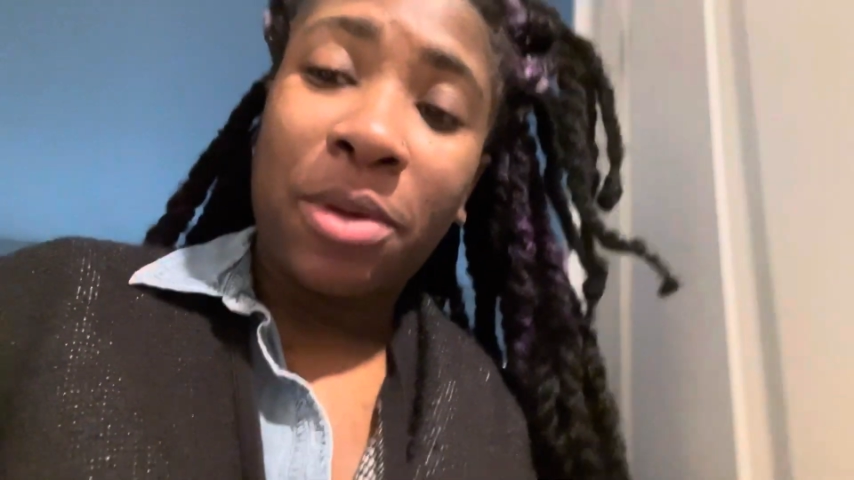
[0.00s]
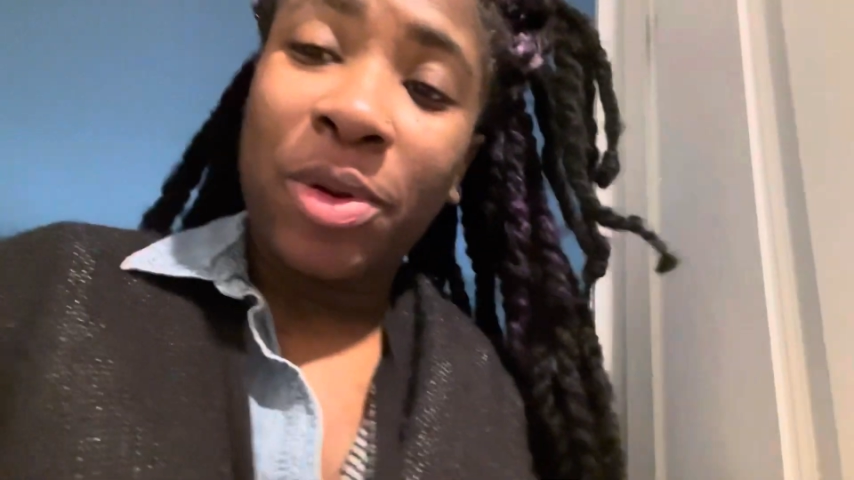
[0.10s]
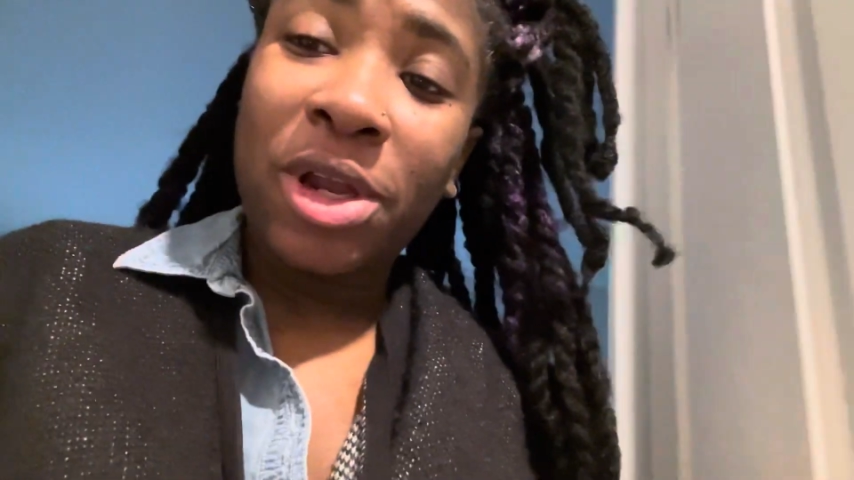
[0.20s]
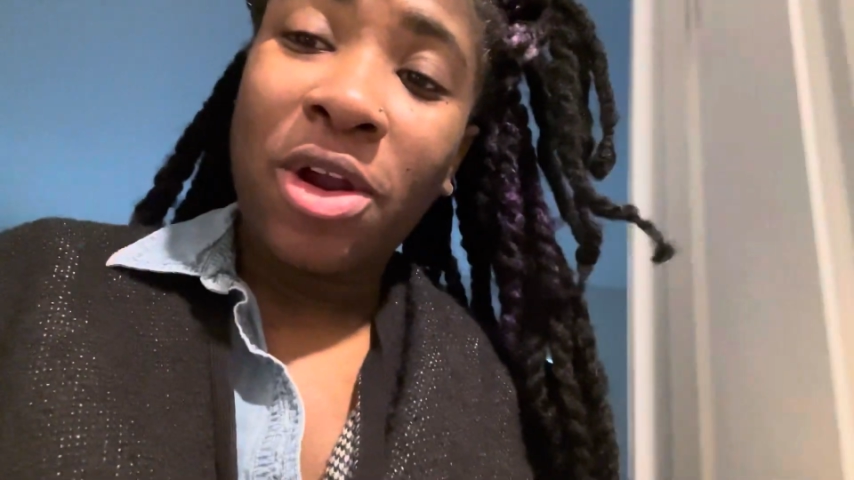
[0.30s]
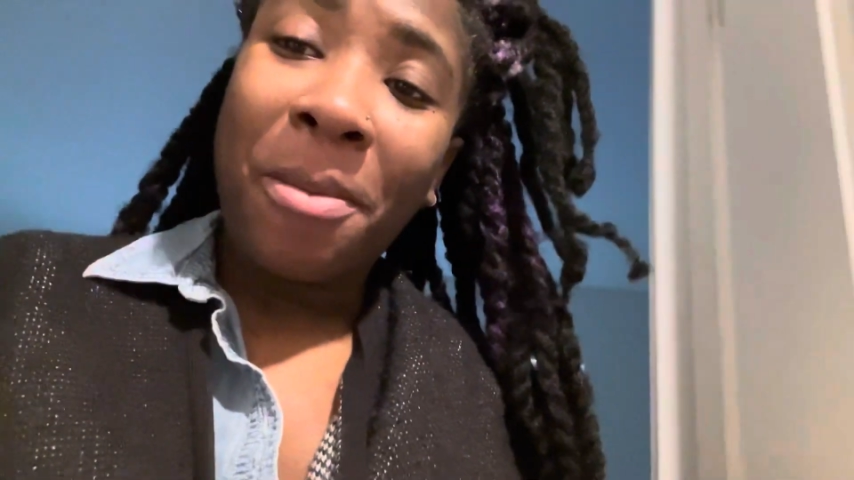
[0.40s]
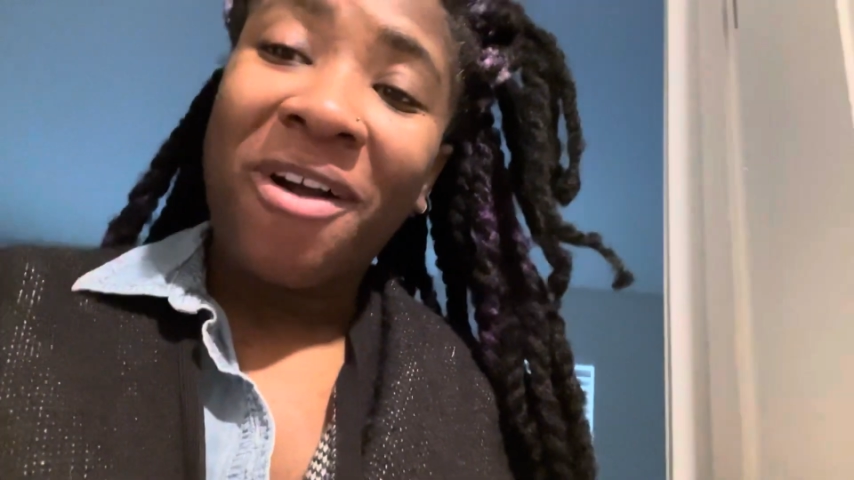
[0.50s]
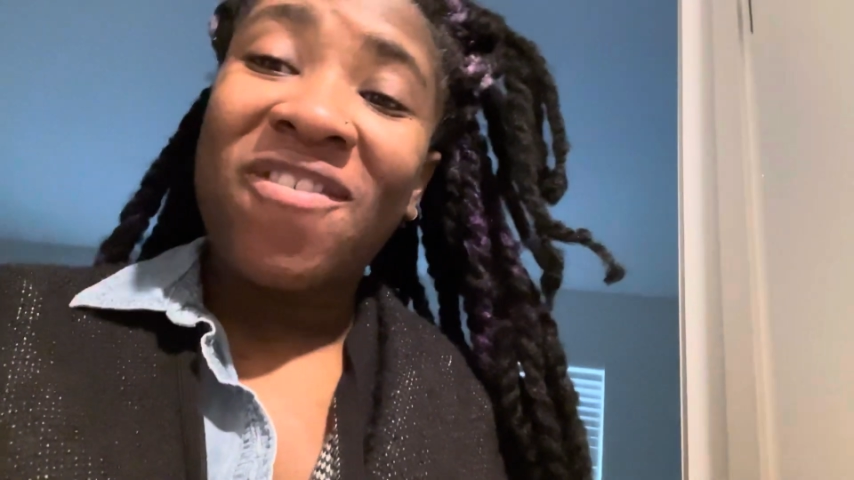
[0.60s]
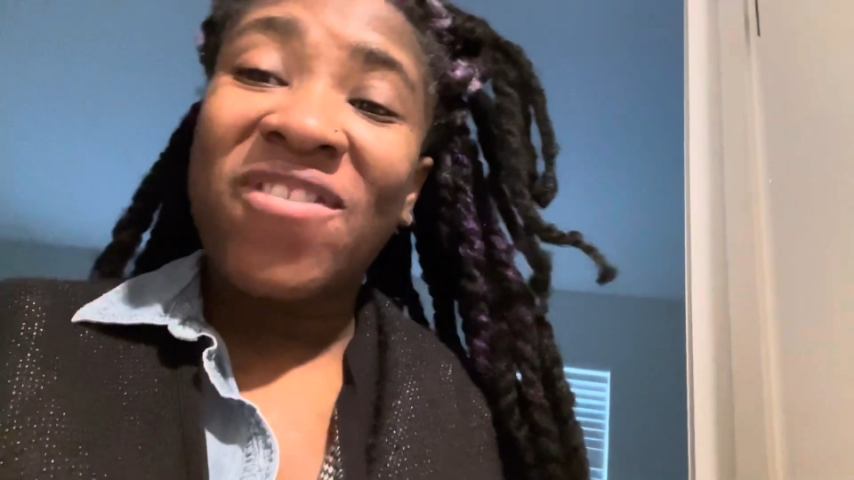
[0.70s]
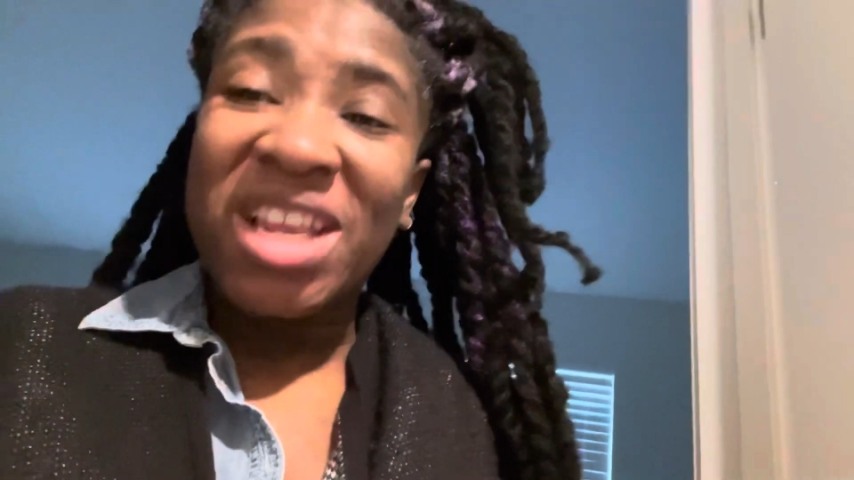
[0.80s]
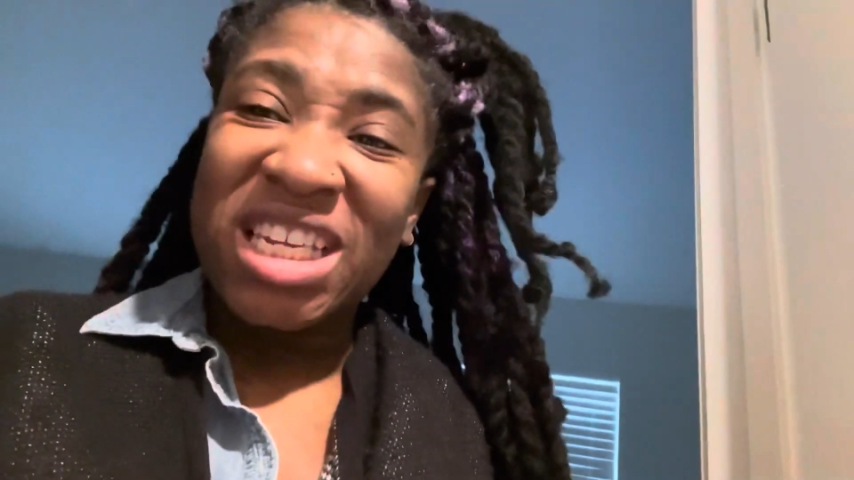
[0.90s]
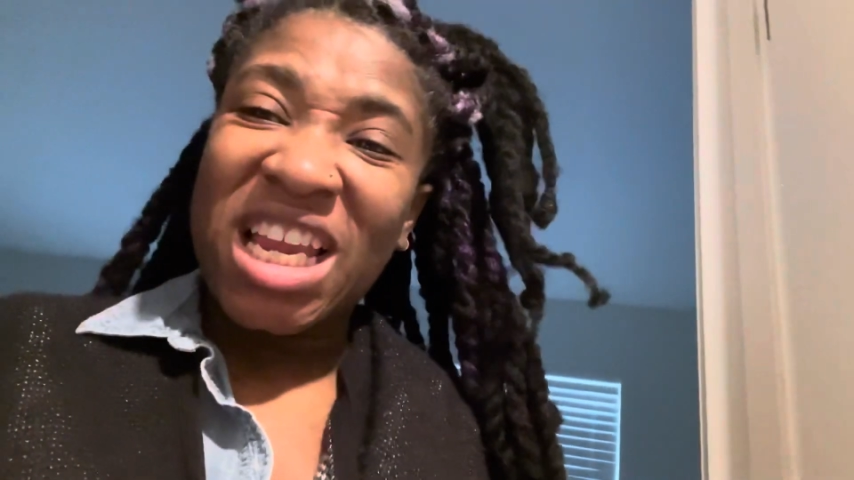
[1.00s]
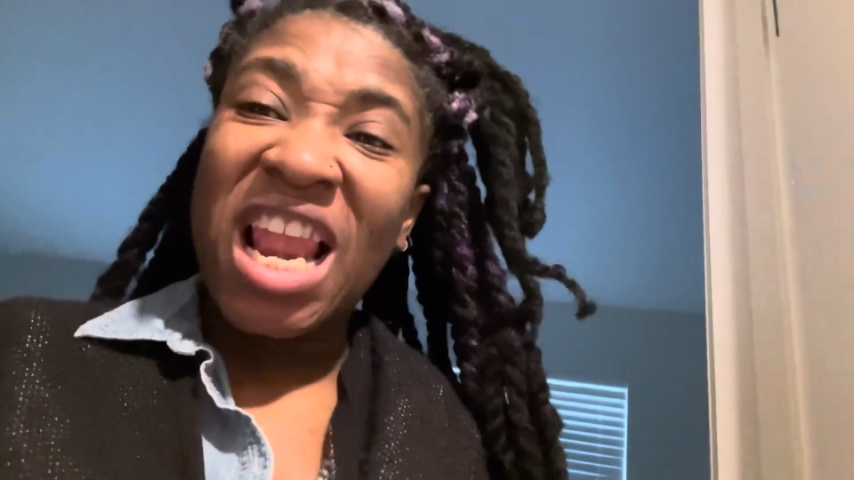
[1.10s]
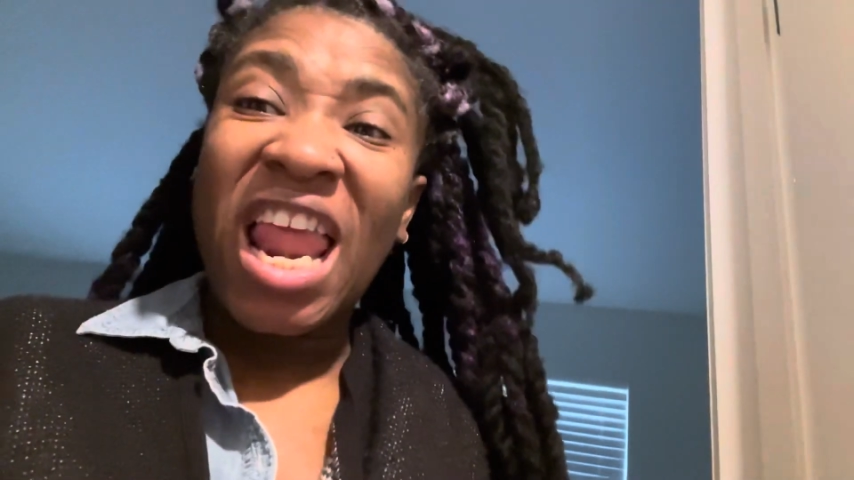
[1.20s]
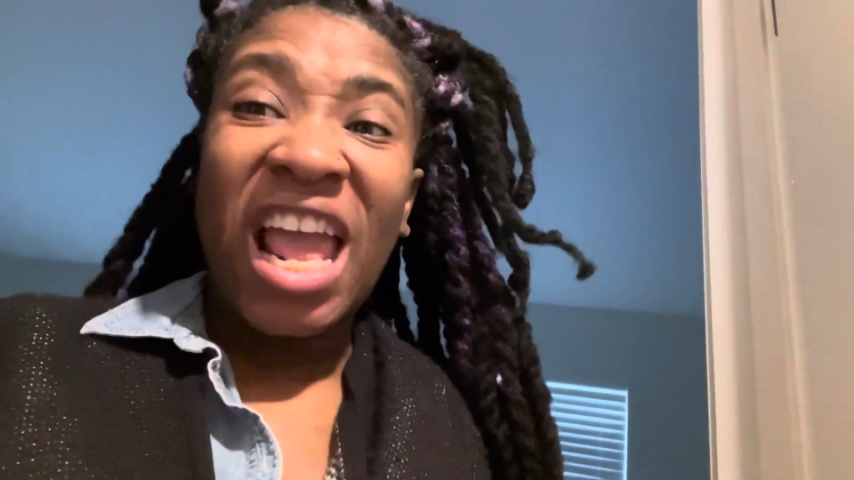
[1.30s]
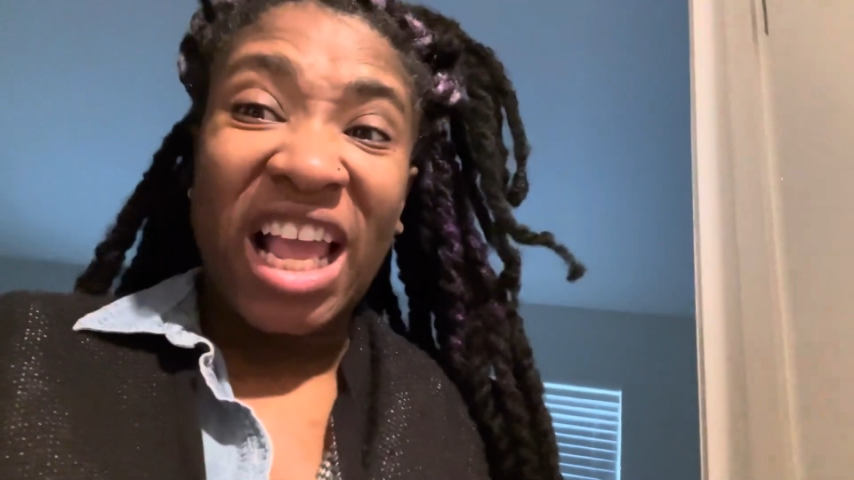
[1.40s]
put on my Fenty
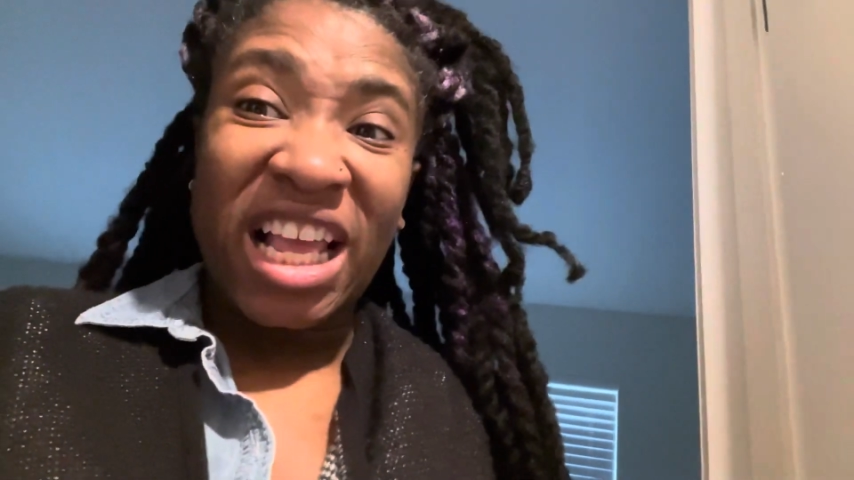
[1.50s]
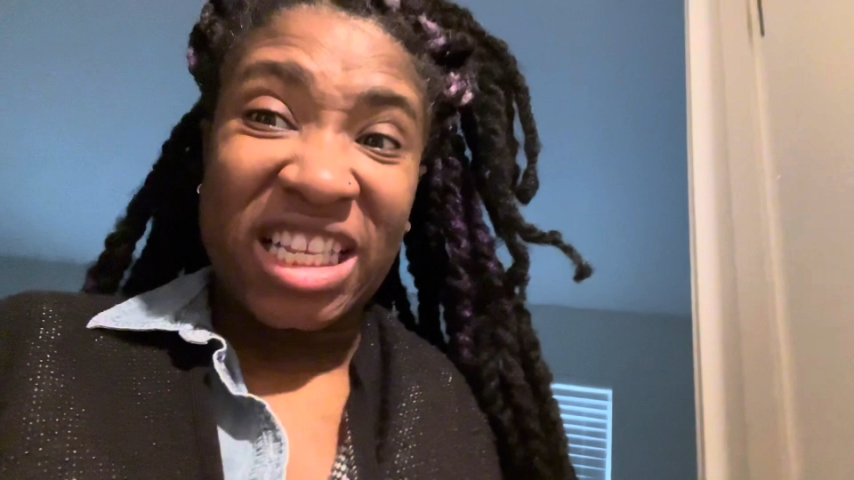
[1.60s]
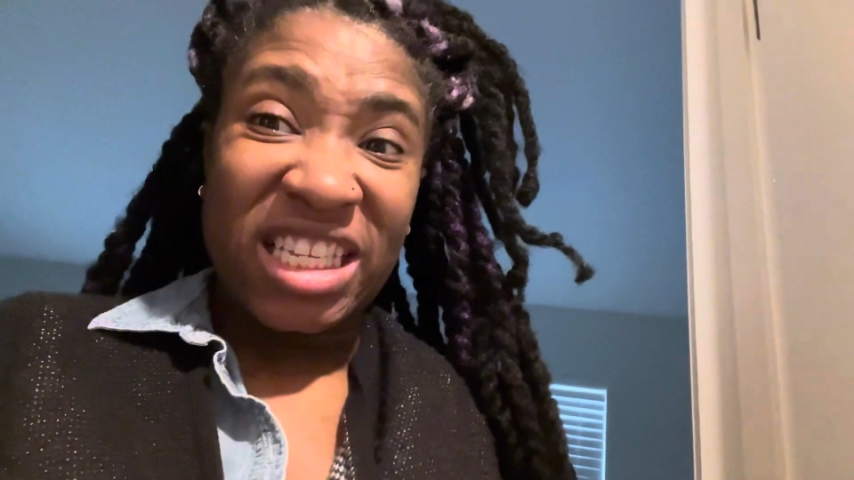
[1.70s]
leggings.